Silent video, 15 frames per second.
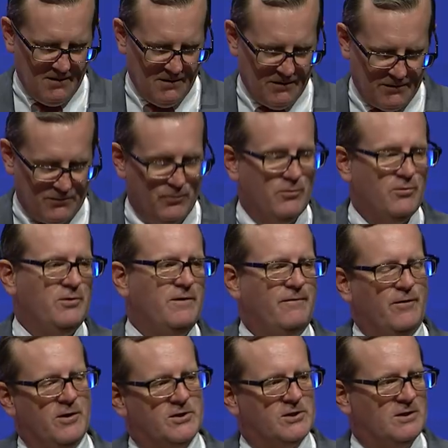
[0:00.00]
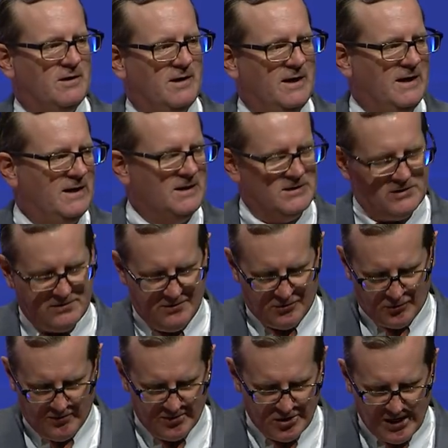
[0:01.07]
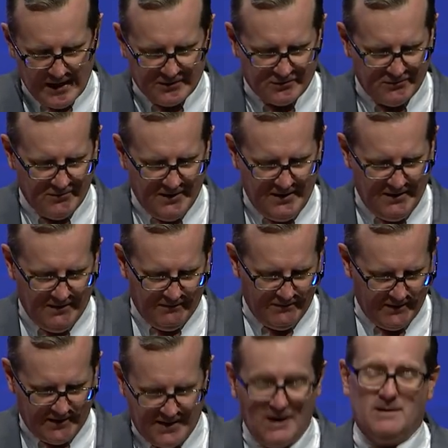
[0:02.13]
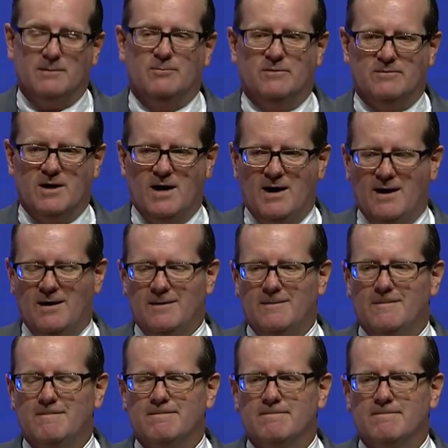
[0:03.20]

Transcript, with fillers: through diversity is the trajectory of the kingdom of God.